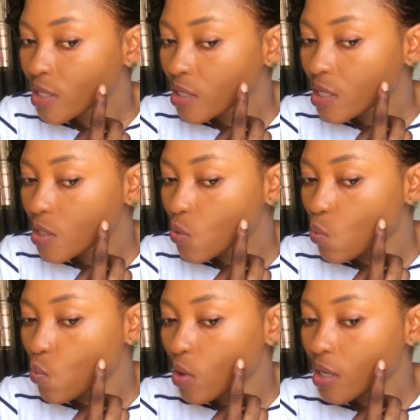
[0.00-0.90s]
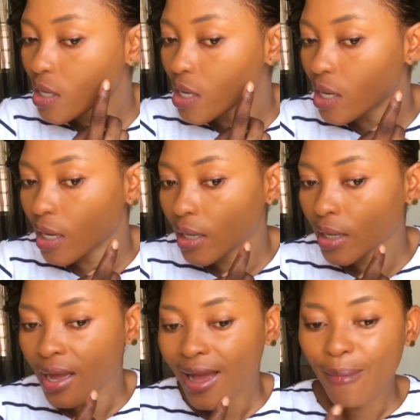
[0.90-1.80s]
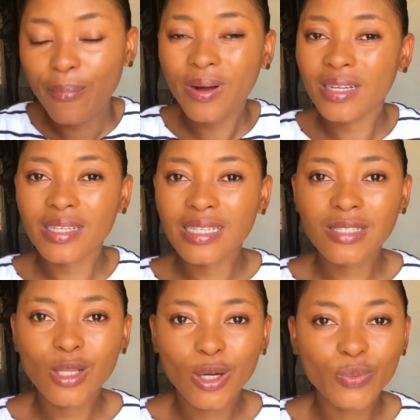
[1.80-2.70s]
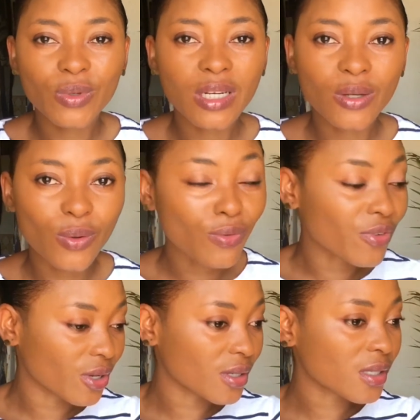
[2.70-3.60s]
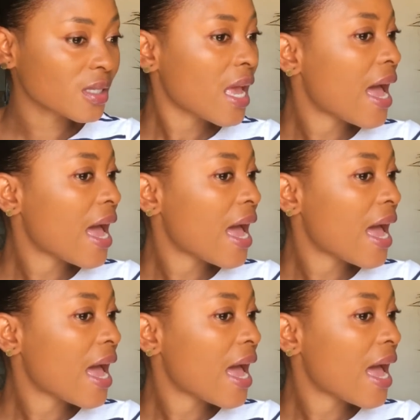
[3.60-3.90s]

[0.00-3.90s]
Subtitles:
seeing one here, but it's not really obvious.